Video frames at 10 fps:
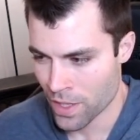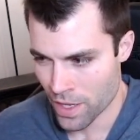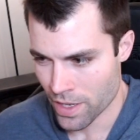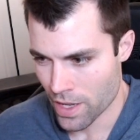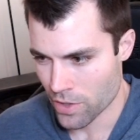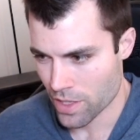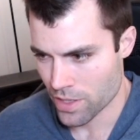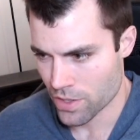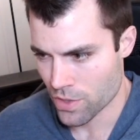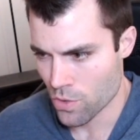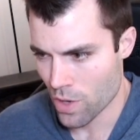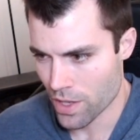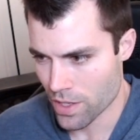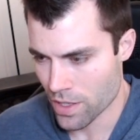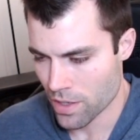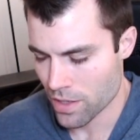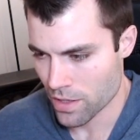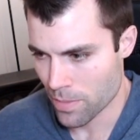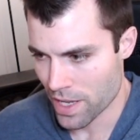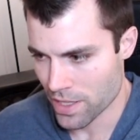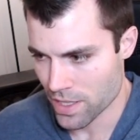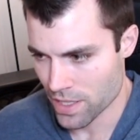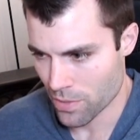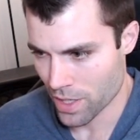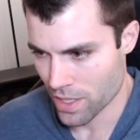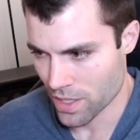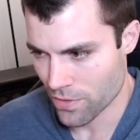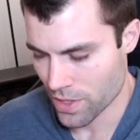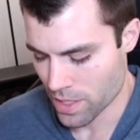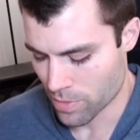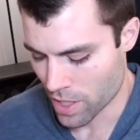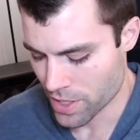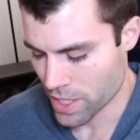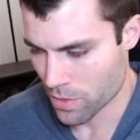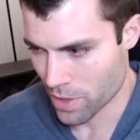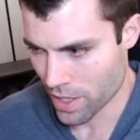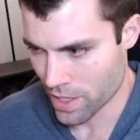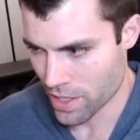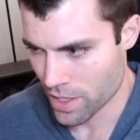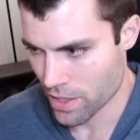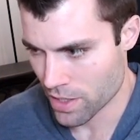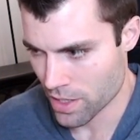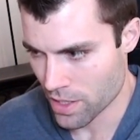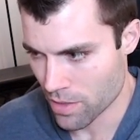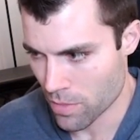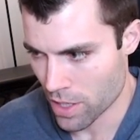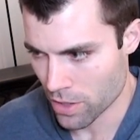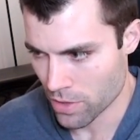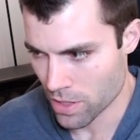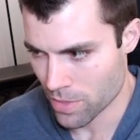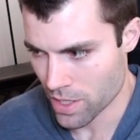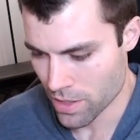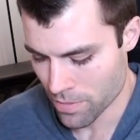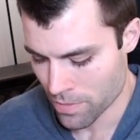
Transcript: Now there is two other dependencies that we're going to need for this project. We're going to need the MongoDB